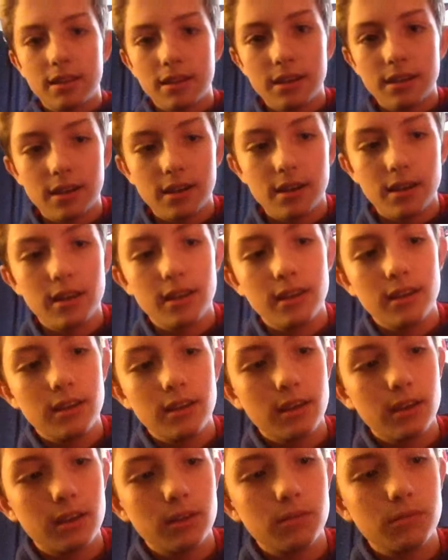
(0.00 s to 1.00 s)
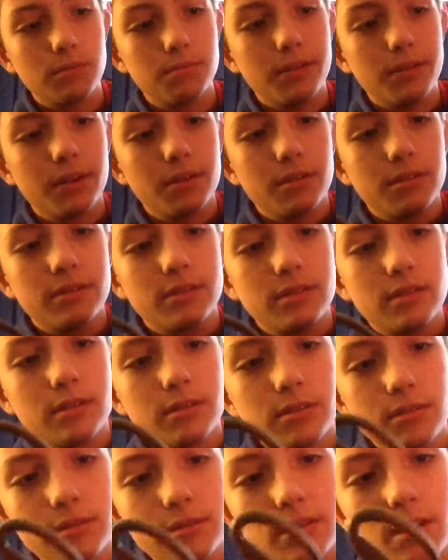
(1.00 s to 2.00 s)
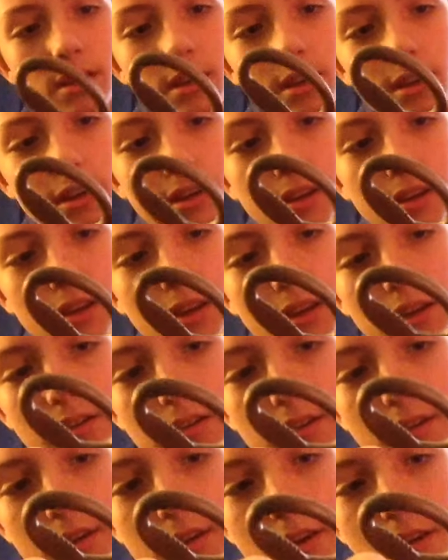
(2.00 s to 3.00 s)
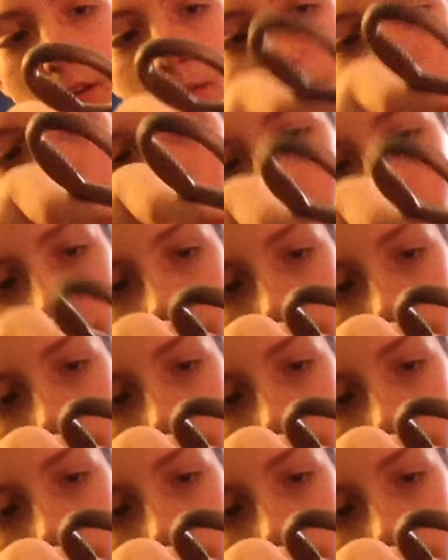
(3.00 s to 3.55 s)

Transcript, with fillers: that a good pair of scissors can't help.